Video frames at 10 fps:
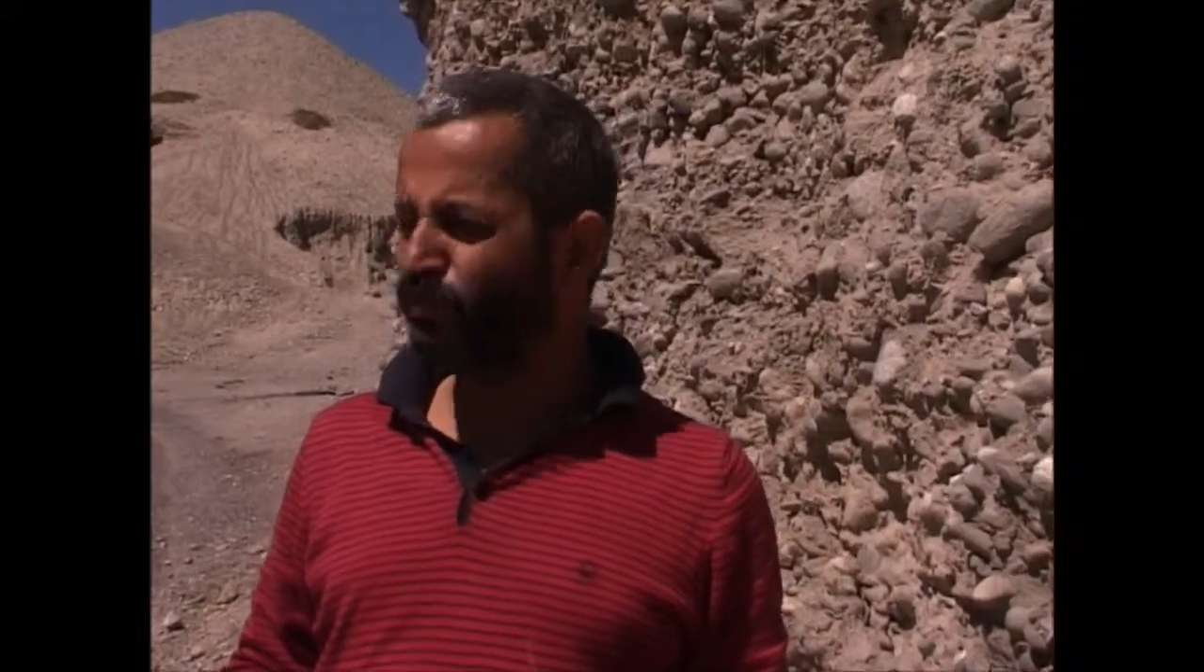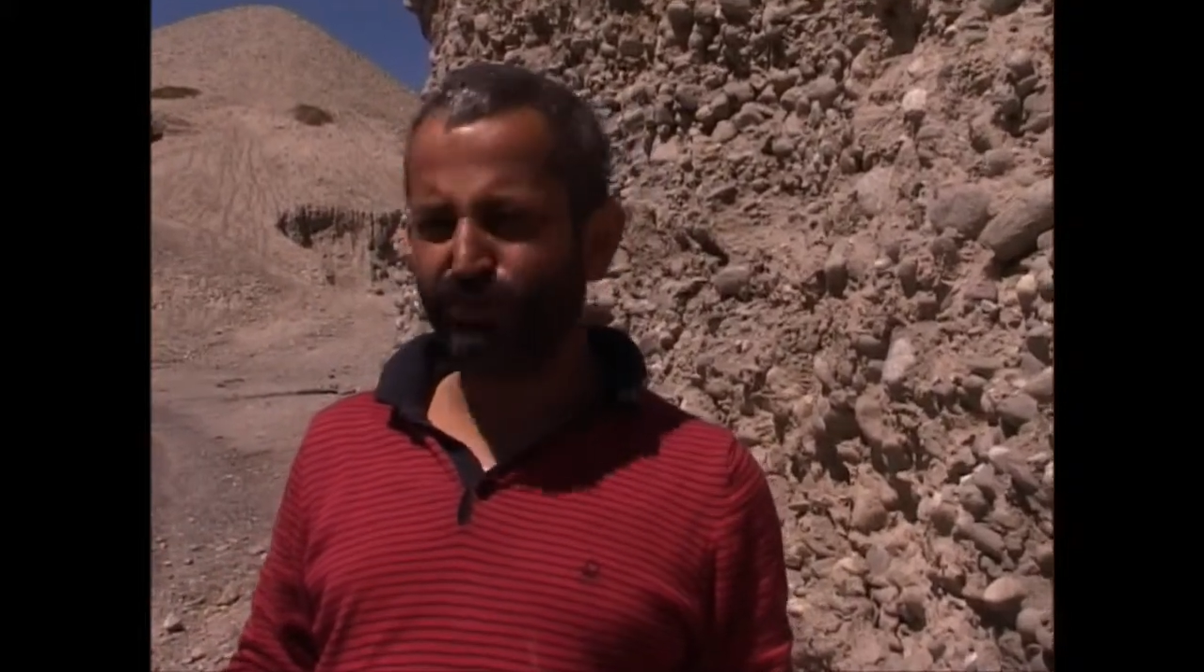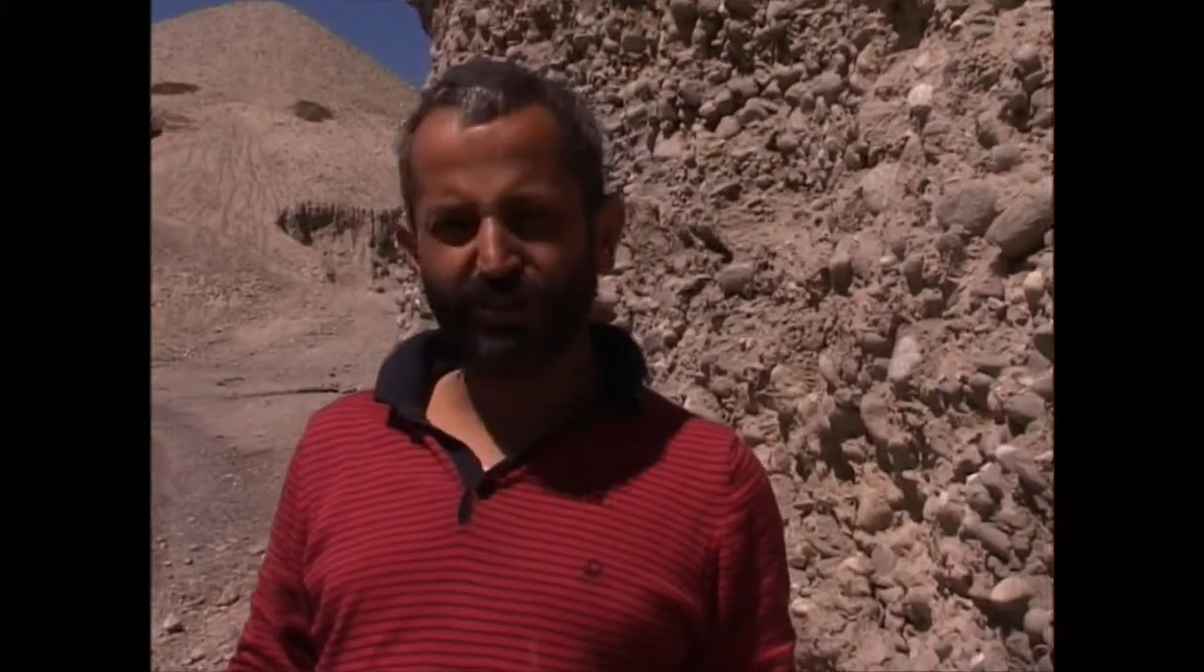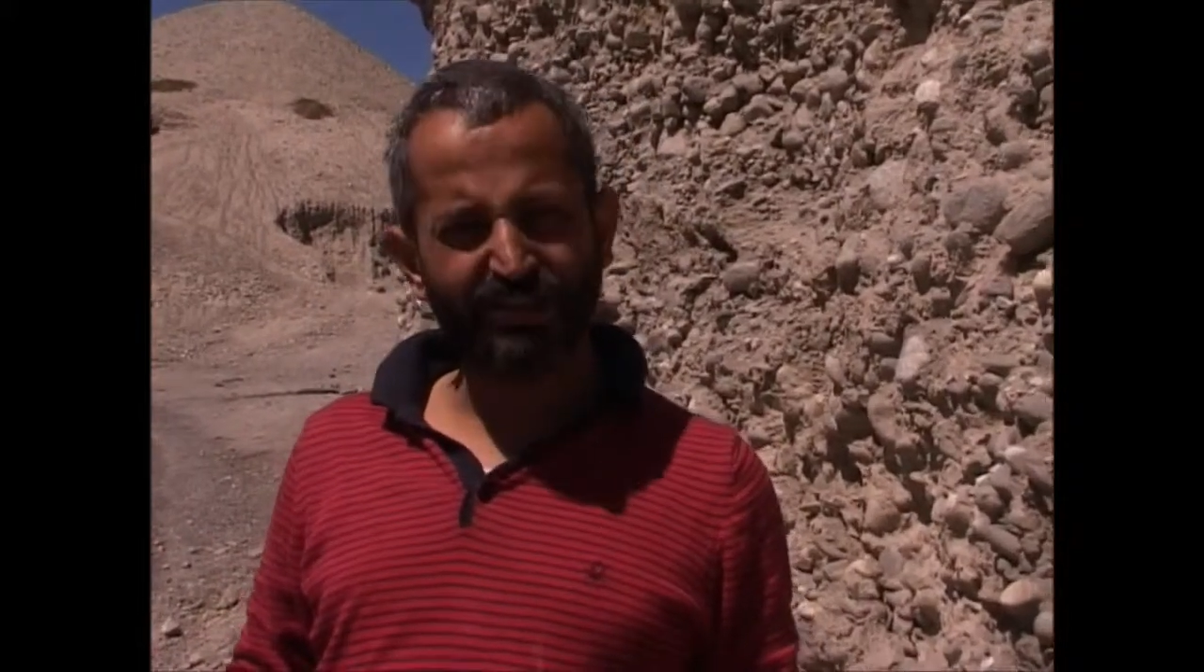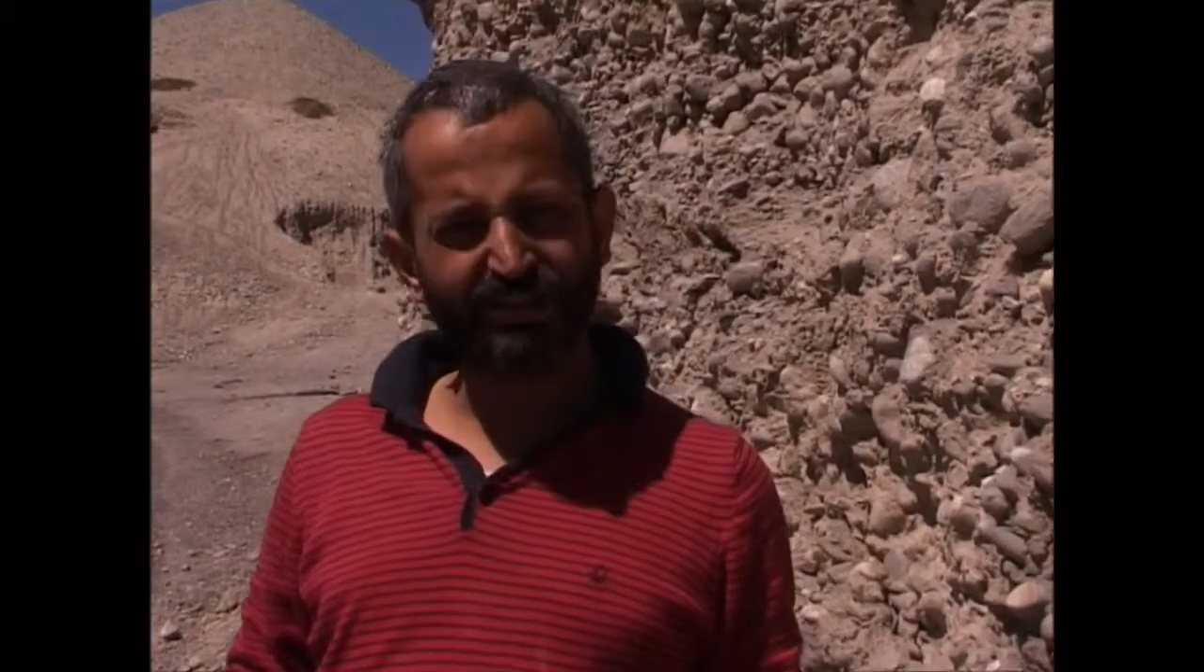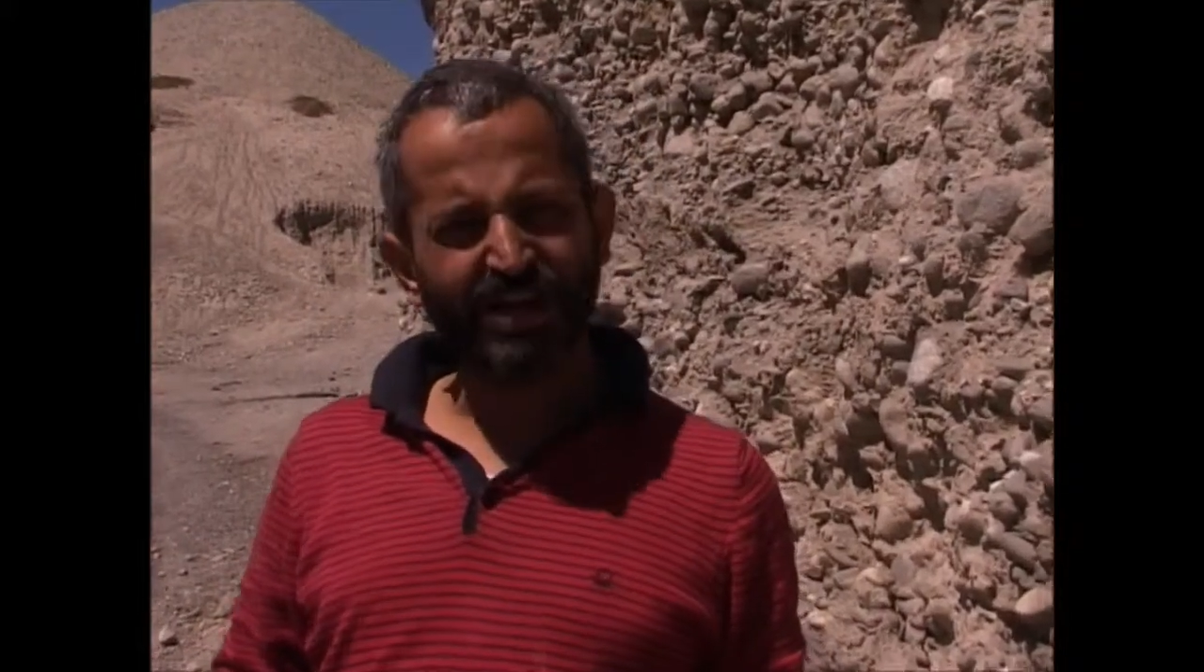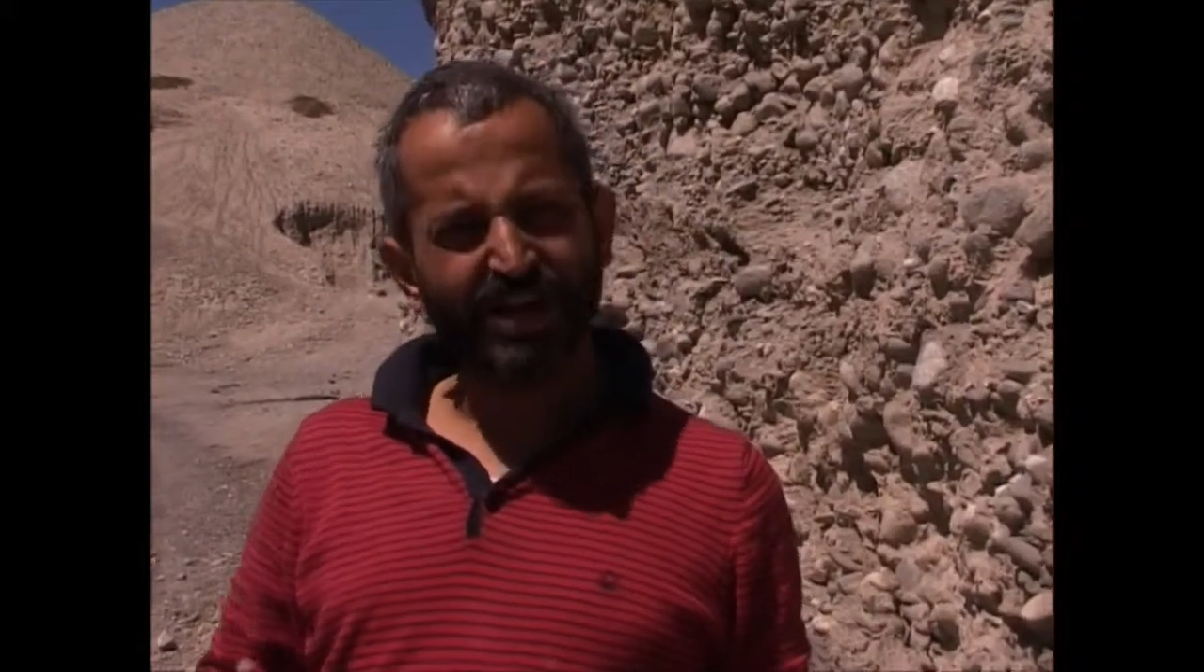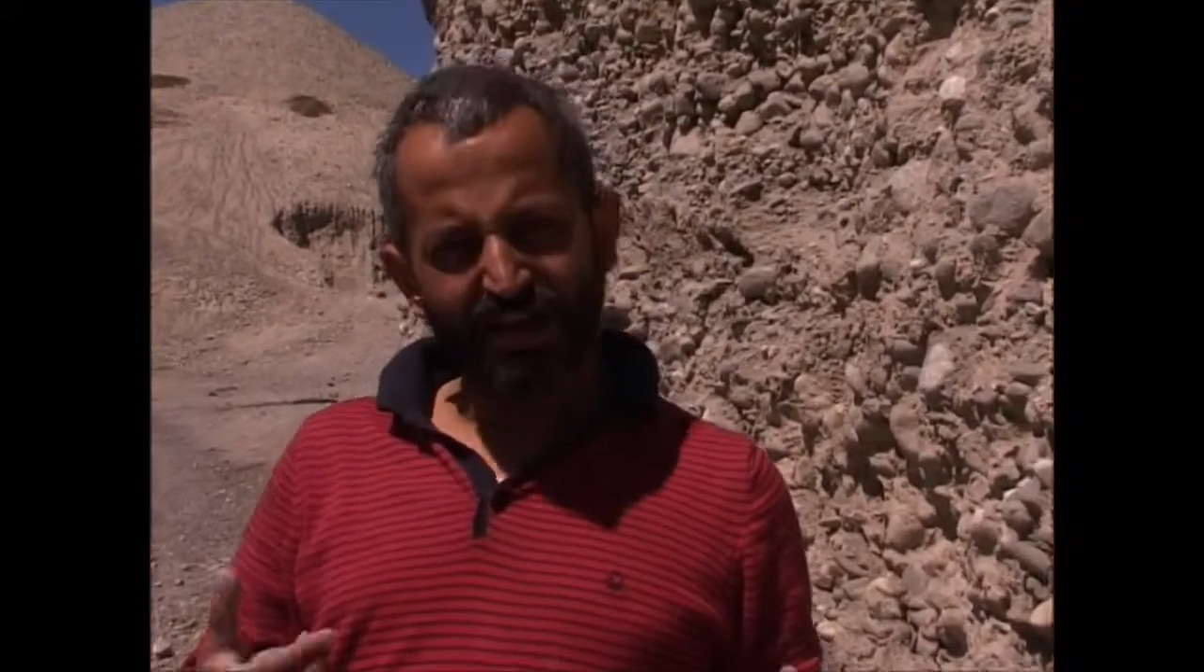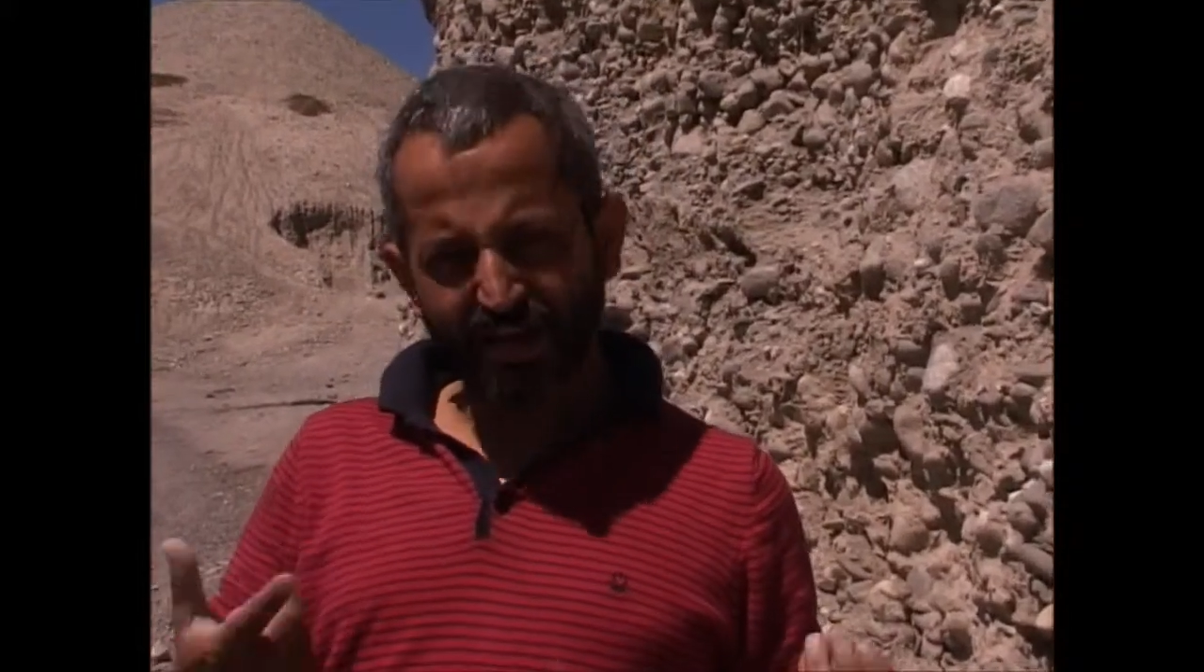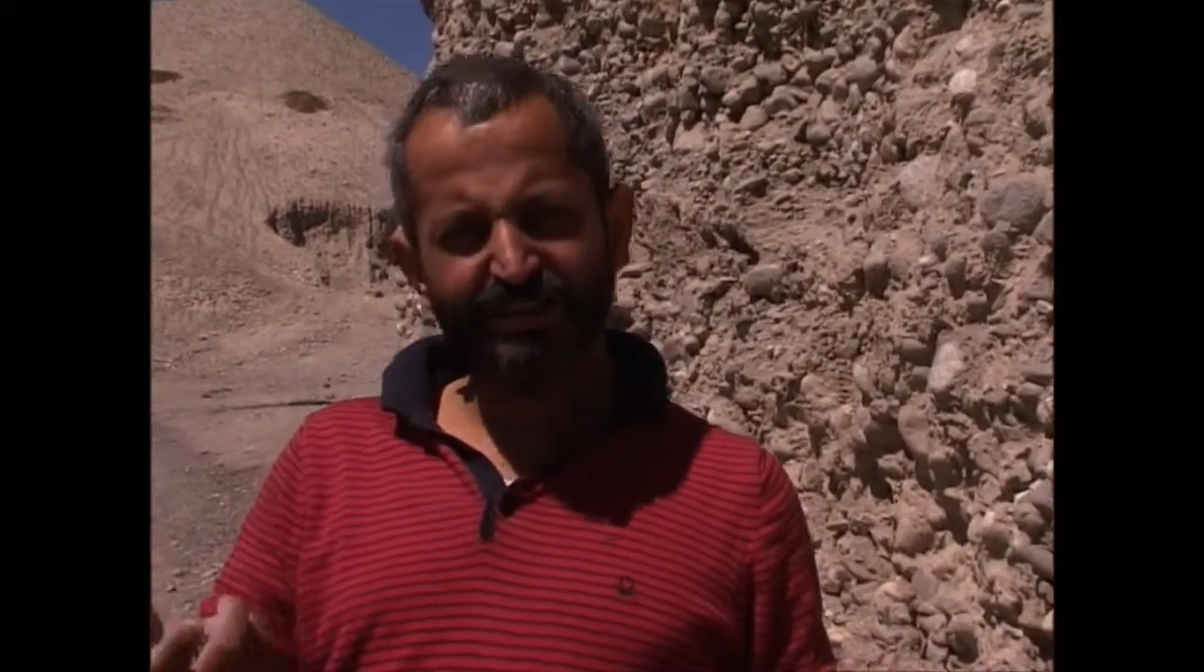processes
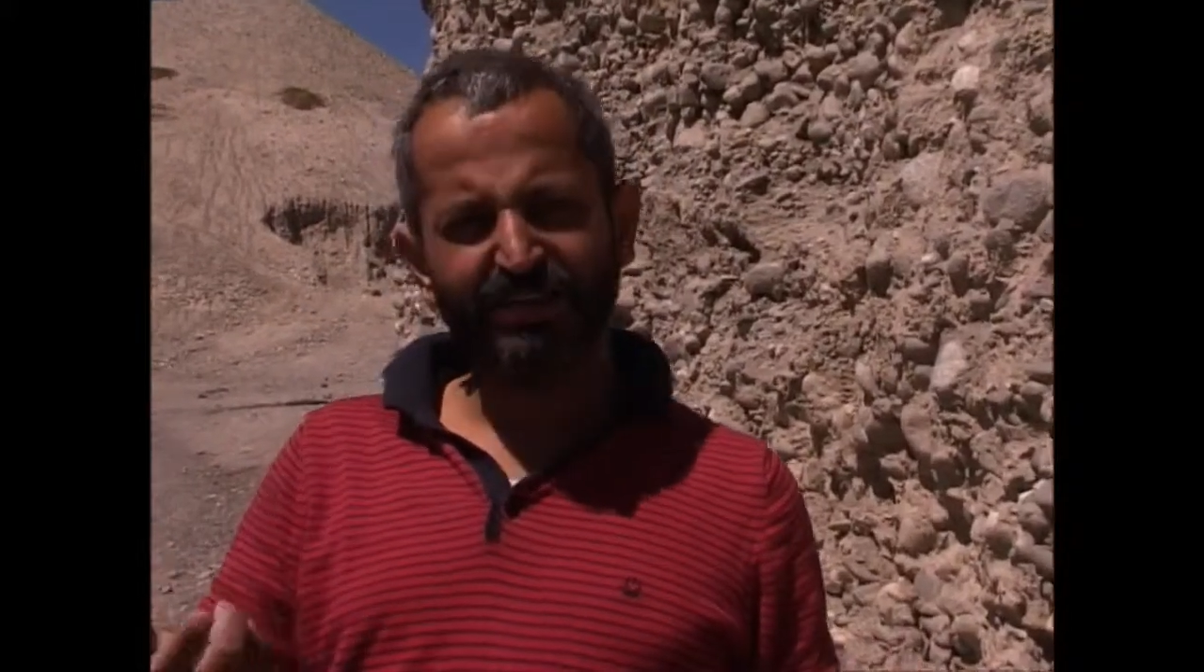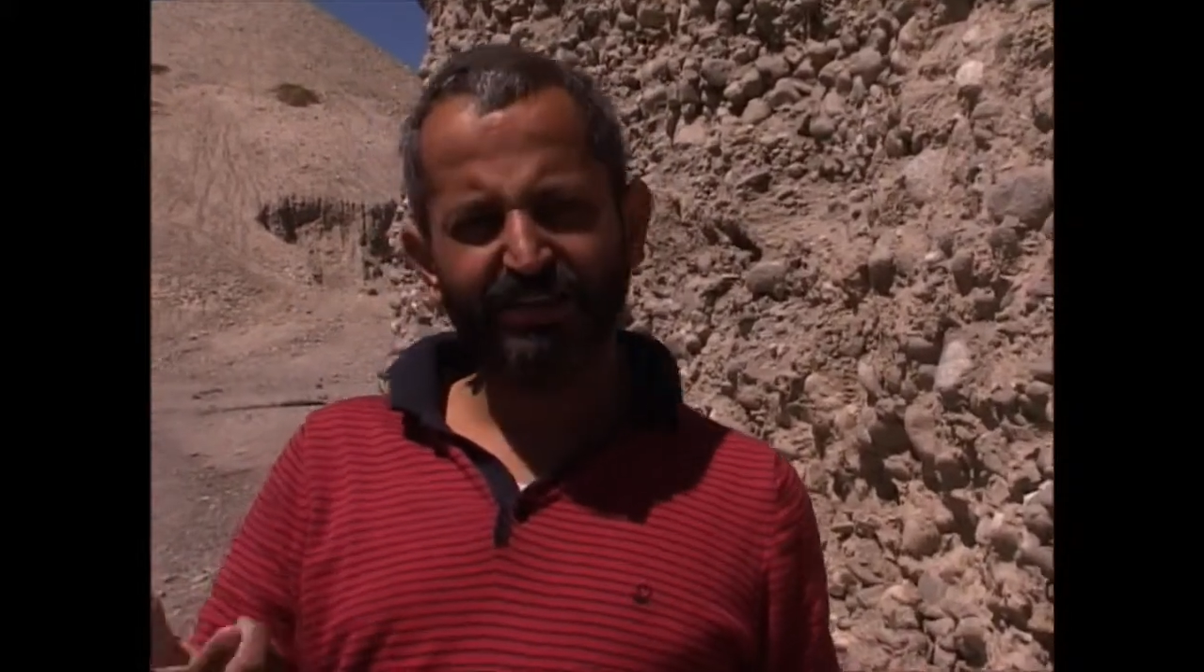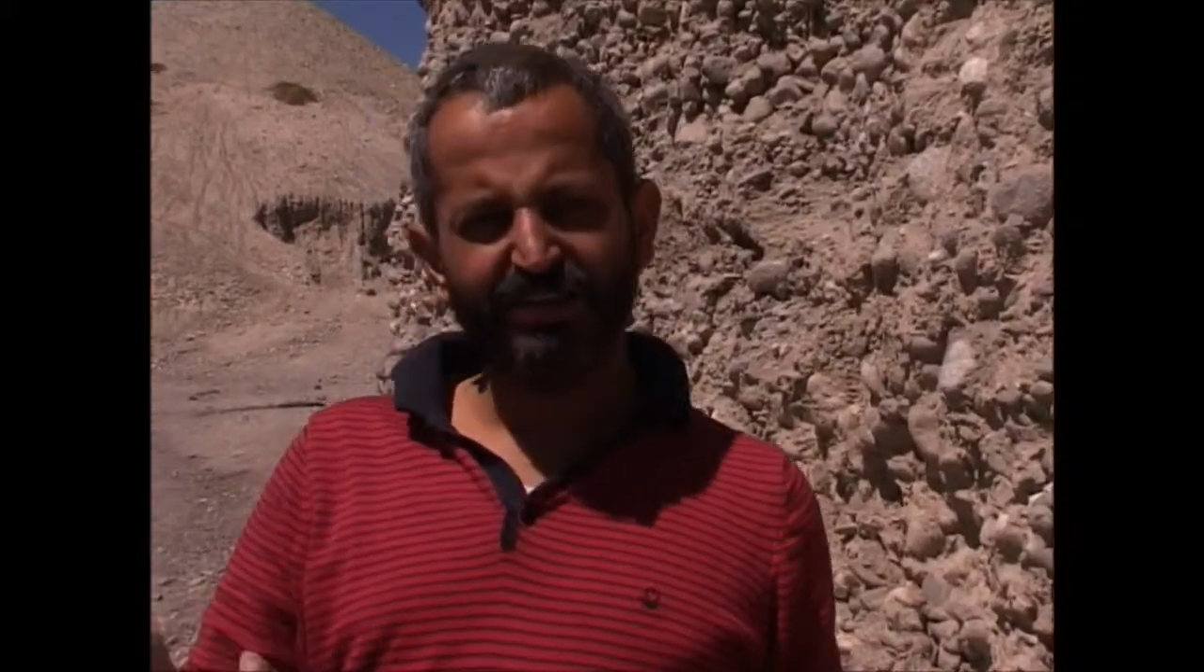is